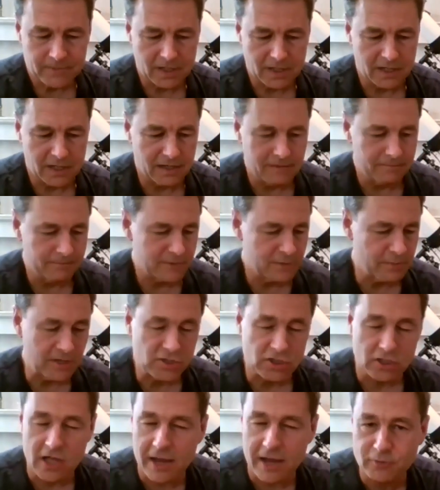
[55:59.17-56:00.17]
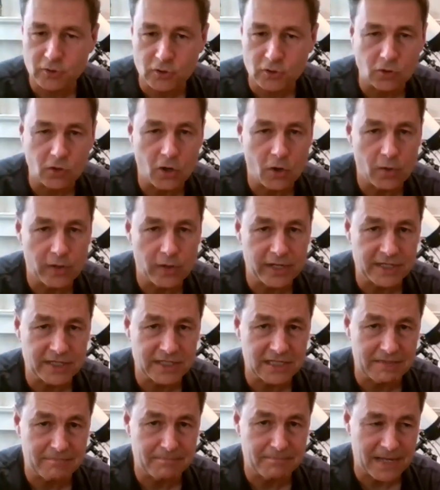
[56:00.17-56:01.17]
um, special optical coatings
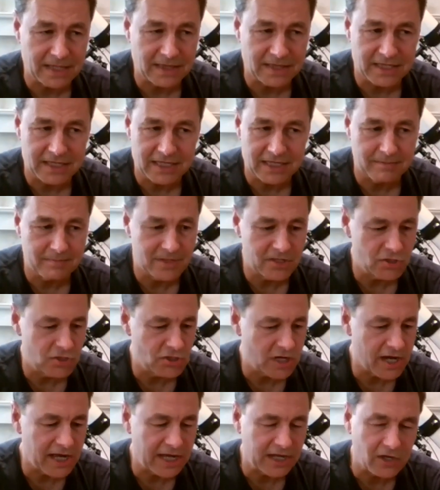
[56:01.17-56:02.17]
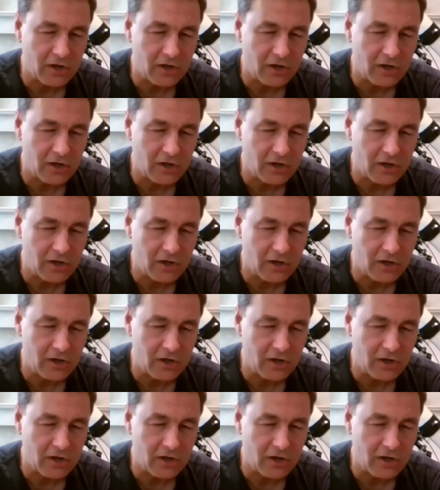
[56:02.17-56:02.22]
that make the image high